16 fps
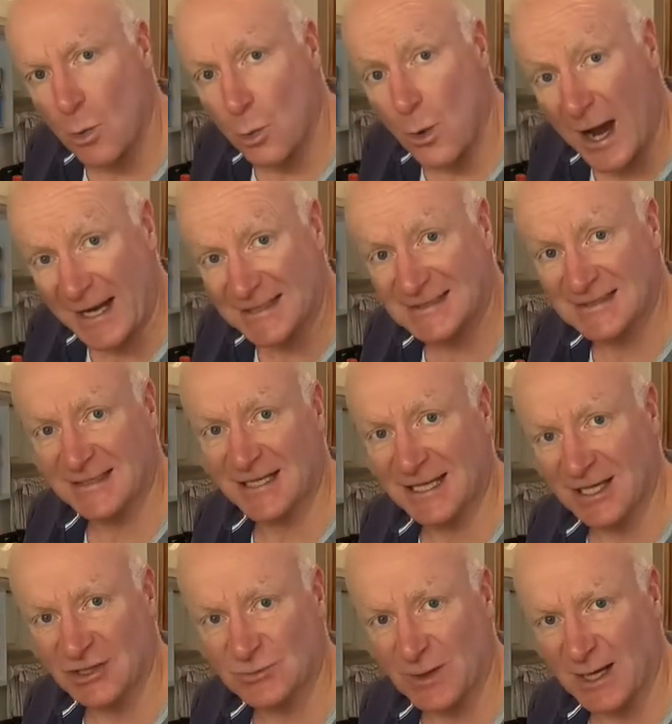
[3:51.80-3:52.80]
wax
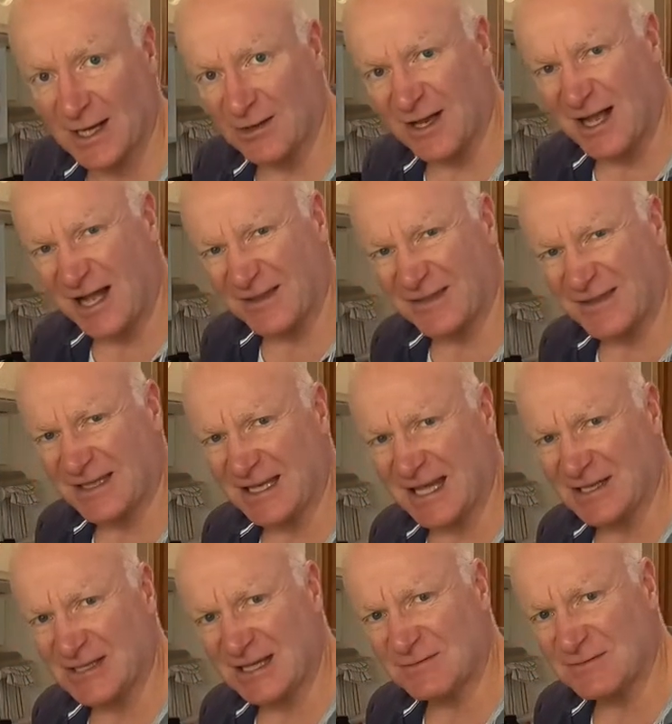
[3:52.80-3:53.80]
in it as well. I think
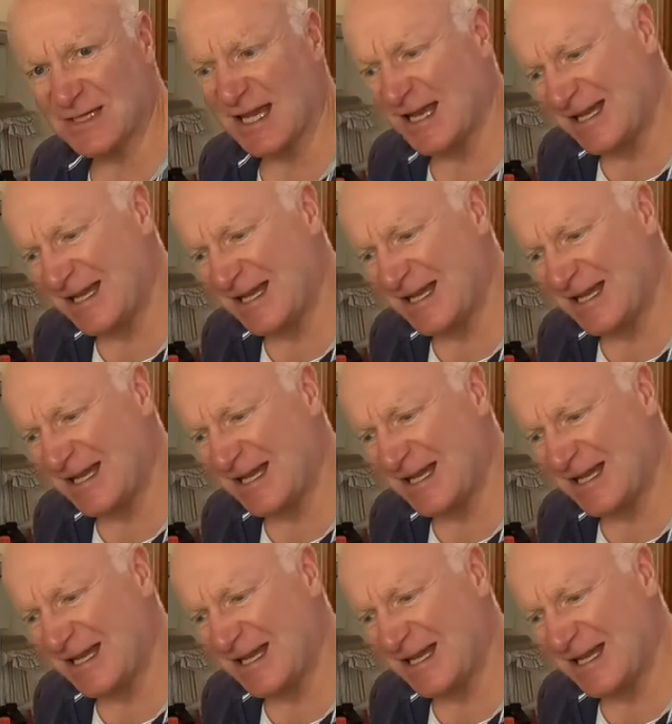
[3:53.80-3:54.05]
that gives